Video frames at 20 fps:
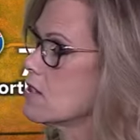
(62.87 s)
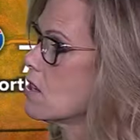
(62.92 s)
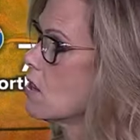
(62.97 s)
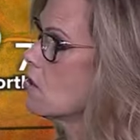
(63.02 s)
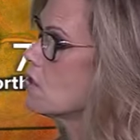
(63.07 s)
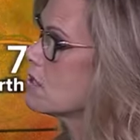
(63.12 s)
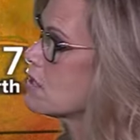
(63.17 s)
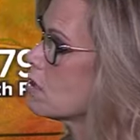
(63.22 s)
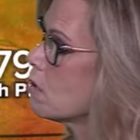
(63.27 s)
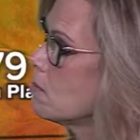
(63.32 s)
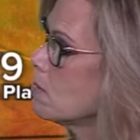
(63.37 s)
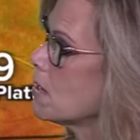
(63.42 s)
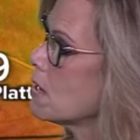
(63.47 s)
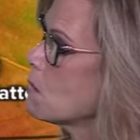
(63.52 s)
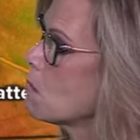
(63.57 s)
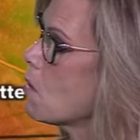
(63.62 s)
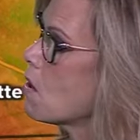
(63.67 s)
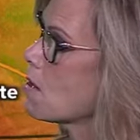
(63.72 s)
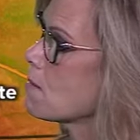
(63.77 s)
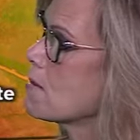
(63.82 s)
So it's still pretty
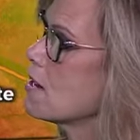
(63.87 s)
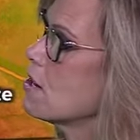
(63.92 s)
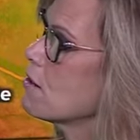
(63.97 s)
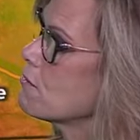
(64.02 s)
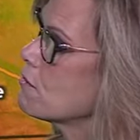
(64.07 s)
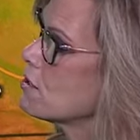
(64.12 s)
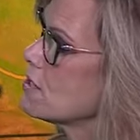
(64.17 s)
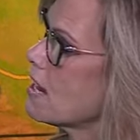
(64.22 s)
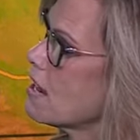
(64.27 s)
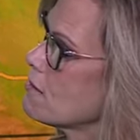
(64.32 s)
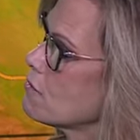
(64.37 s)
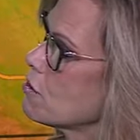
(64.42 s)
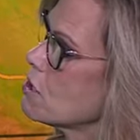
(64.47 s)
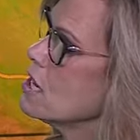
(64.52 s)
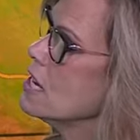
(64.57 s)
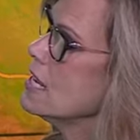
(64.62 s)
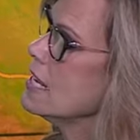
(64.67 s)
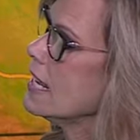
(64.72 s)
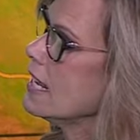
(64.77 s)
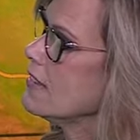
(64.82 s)
warm here for Denver
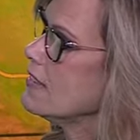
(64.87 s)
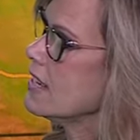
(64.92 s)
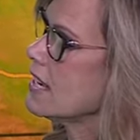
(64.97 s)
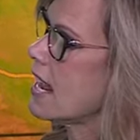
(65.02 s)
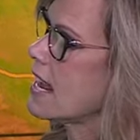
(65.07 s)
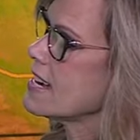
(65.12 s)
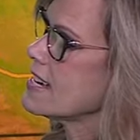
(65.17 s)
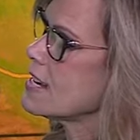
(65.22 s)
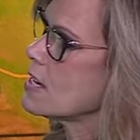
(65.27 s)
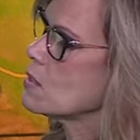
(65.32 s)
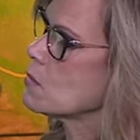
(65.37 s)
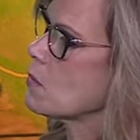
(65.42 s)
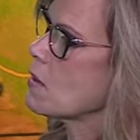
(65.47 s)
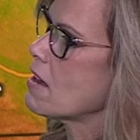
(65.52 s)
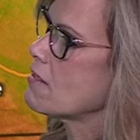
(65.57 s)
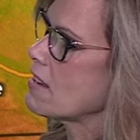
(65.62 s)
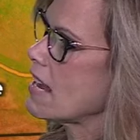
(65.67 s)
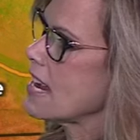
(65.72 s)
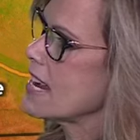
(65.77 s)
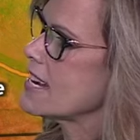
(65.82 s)
in the 90s. We
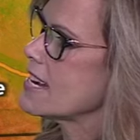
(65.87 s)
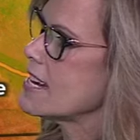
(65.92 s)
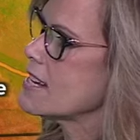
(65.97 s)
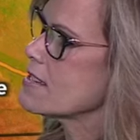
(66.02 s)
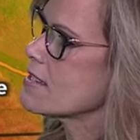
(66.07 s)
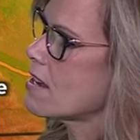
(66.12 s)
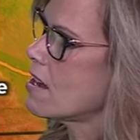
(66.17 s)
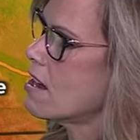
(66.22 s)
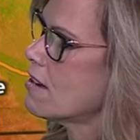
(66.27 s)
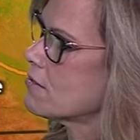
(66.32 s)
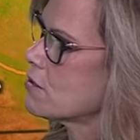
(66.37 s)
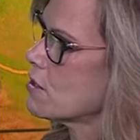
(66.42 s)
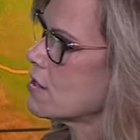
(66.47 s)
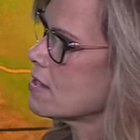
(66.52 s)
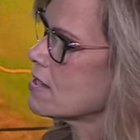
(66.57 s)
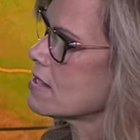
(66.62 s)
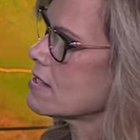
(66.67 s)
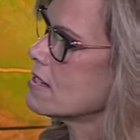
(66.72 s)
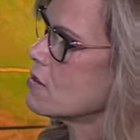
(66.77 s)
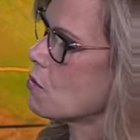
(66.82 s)
have 80s off to
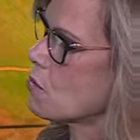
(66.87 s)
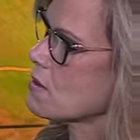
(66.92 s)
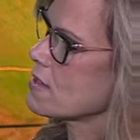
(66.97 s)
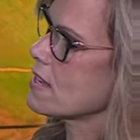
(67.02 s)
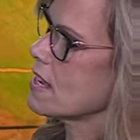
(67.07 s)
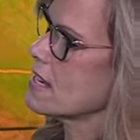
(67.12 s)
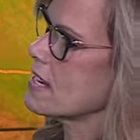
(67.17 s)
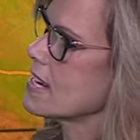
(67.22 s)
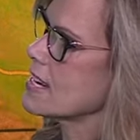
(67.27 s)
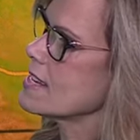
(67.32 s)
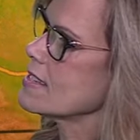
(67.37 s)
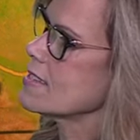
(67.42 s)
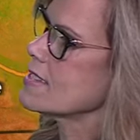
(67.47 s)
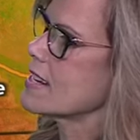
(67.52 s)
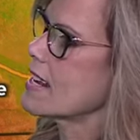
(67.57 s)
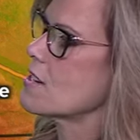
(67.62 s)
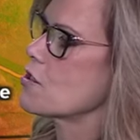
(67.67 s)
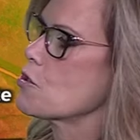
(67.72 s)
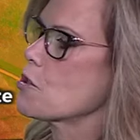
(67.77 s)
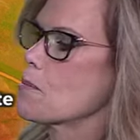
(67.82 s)
the north and
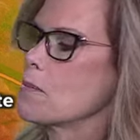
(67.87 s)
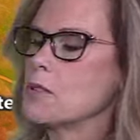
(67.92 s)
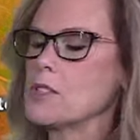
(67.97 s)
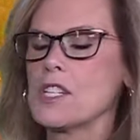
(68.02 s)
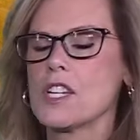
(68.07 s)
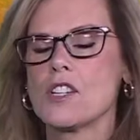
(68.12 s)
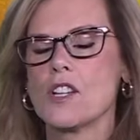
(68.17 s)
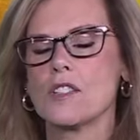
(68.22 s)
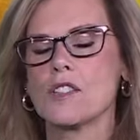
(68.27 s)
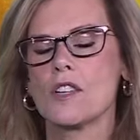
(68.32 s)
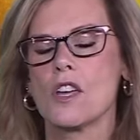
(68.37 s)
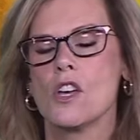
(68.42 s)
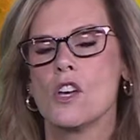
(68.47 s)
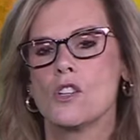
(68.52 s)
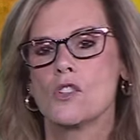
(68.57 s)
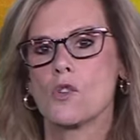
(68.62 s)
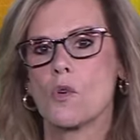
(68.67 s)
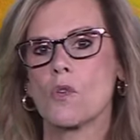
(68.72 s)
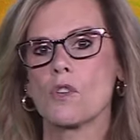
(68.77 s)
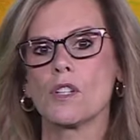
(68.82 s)
east and triple digits
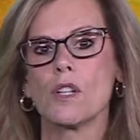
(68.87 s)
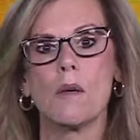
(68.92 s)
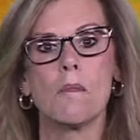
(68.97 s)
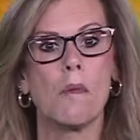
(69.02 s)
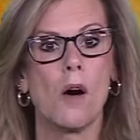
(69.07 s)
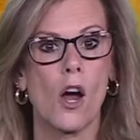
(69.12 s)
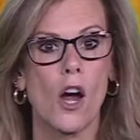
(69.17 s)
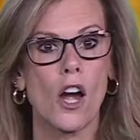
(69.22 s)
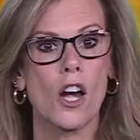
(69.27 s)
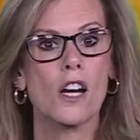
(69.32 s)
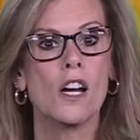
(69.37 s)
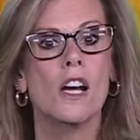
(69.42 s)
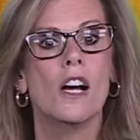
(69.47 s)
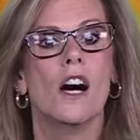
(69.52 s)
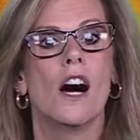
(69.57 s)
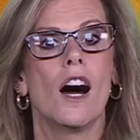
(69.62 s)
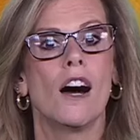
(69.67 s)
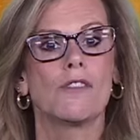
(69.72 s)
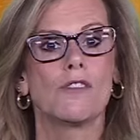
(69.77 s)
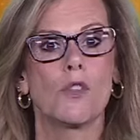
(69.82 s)
toward Lamar
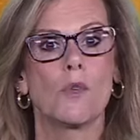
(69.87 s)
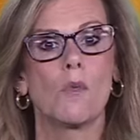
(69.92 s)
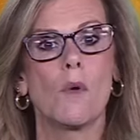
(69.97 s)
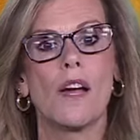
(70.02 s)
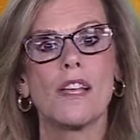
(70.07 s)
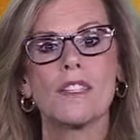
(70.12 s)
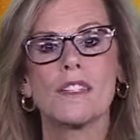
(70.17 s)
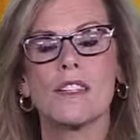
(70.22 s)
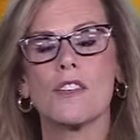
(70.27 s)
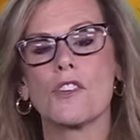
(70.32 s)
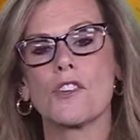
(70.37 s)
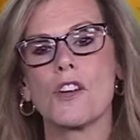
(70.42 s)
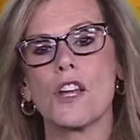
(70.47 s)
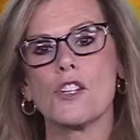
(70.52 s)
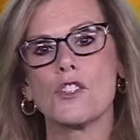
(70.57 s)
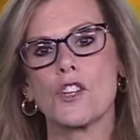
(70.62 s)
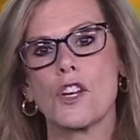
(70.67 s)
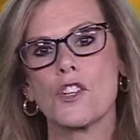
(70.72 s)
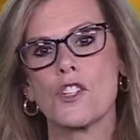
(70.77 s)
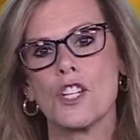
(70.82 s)
off to the west near
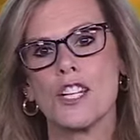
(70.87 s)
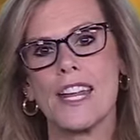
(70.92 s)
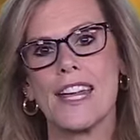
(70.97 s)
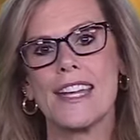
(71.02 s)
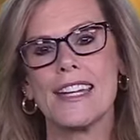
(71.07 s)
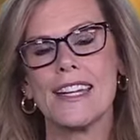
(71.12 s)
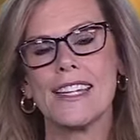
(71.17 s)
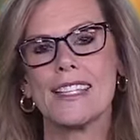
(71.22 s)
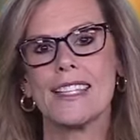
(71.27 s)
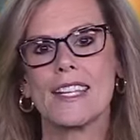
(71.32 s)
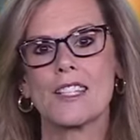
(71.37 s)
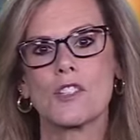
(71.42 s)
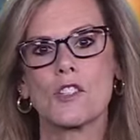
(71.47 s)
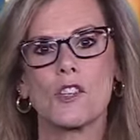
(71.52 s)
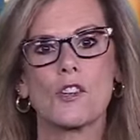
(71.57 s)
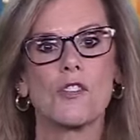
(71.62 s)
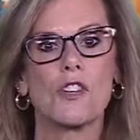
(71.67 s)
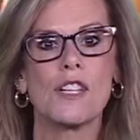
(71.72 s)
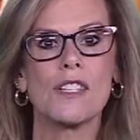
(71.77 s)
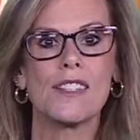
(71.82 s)
Grand Junction, 86
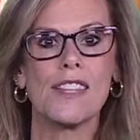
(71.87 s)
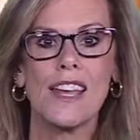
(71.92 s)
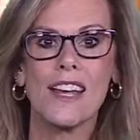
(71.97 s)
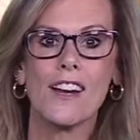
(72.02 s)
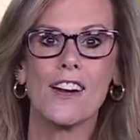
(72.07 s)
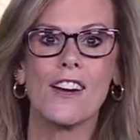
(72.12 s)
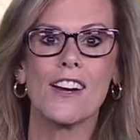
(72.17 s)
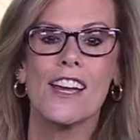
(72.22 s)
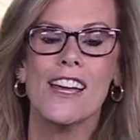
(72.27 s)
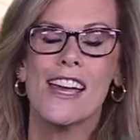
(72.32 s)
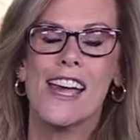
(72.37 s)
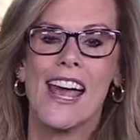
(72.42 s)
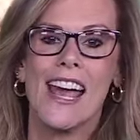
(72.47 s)
degrees there.